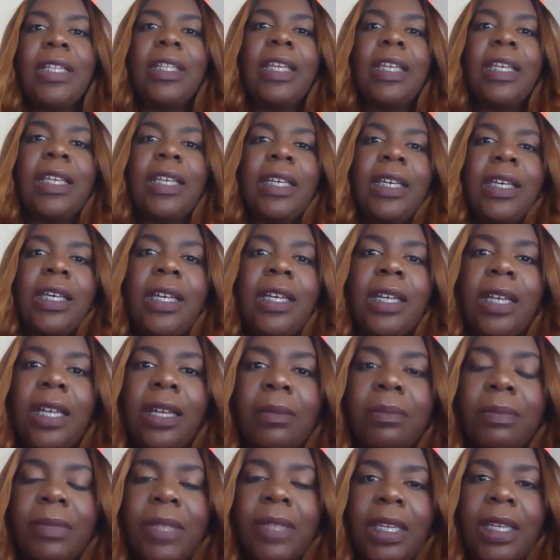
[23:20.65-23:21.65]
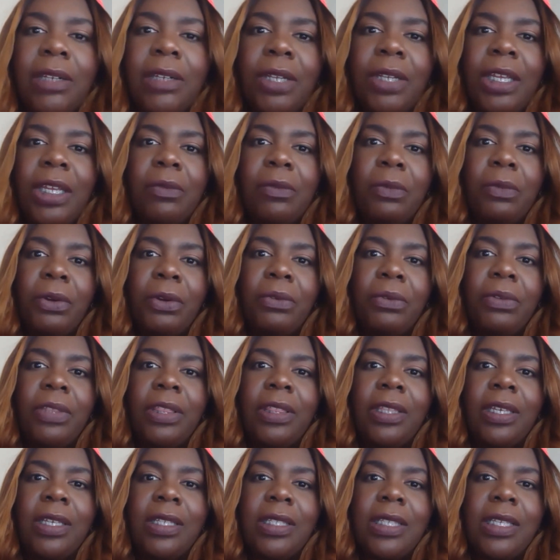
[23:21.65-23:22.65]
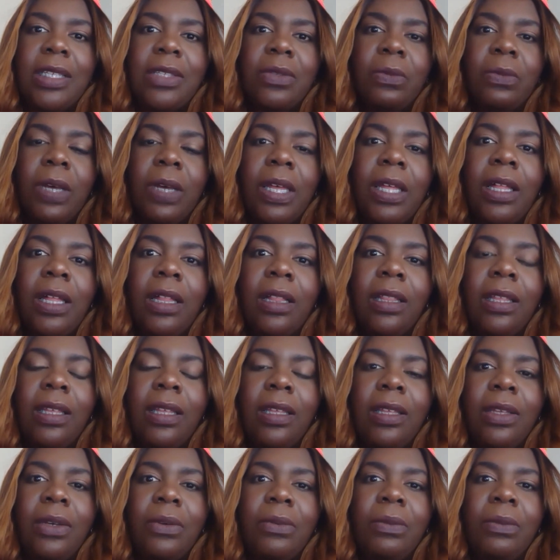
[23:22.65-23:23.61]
they can come and work with us as well,